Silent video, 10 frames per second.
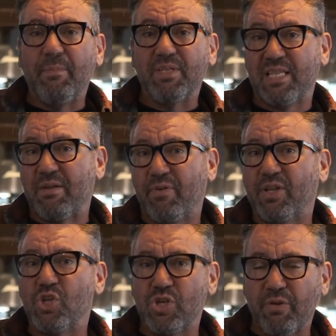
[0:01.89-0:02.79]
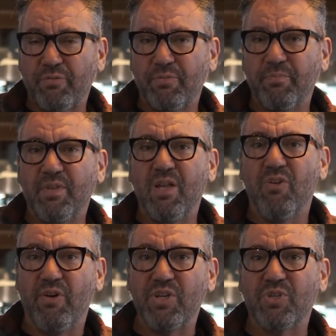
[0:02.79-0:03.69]
I'm a South African chef,
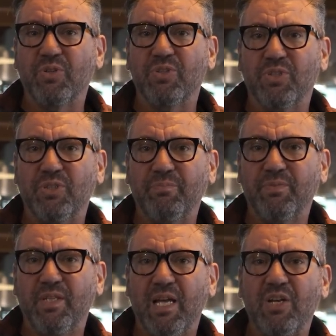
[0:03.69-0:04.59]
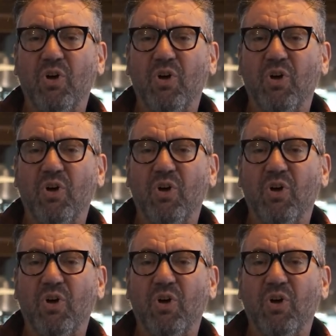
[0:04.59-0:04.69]
restaurateur and